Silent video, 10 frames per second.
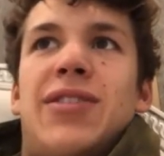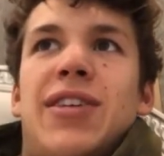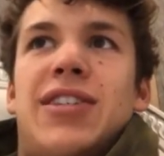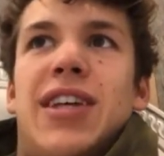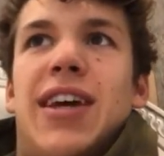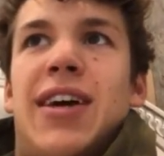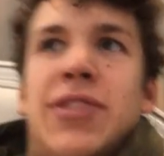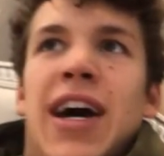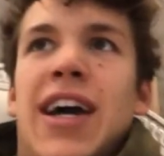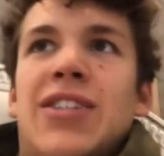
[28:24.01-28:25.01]
just because like I
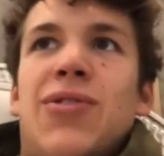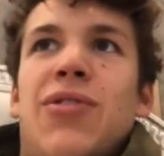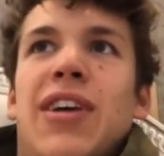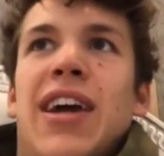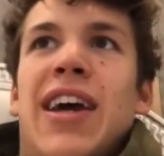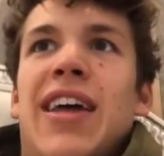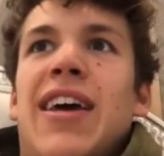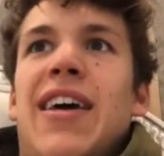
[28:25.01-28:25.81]
was a high school kid.